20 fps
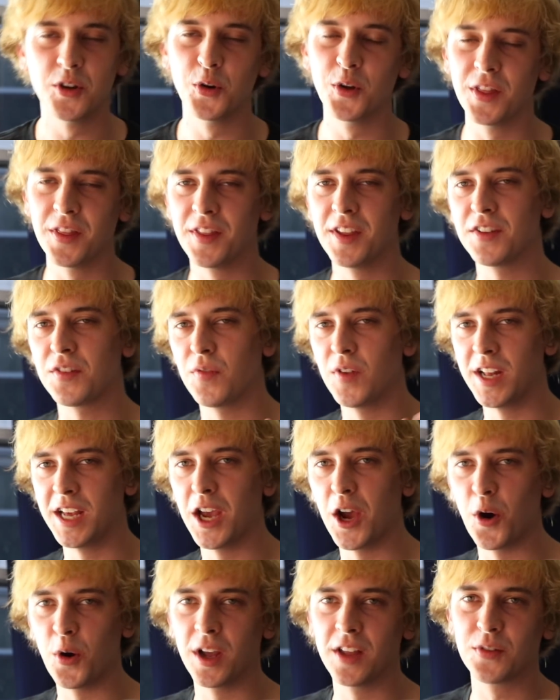I'm doing this
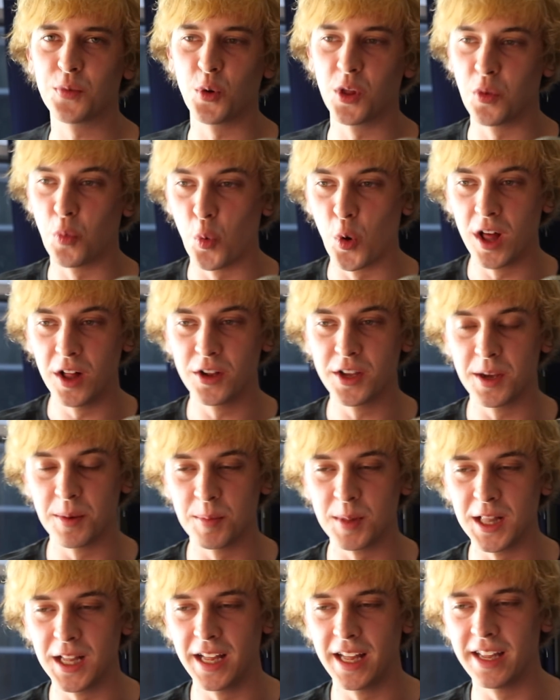video is with
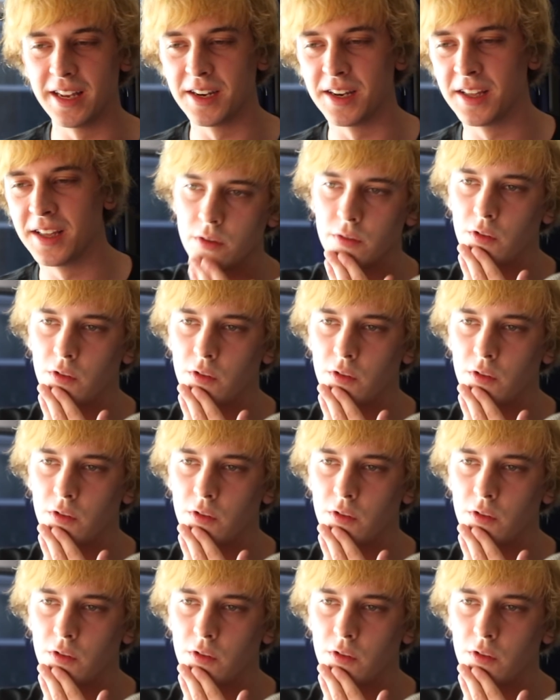William Lin.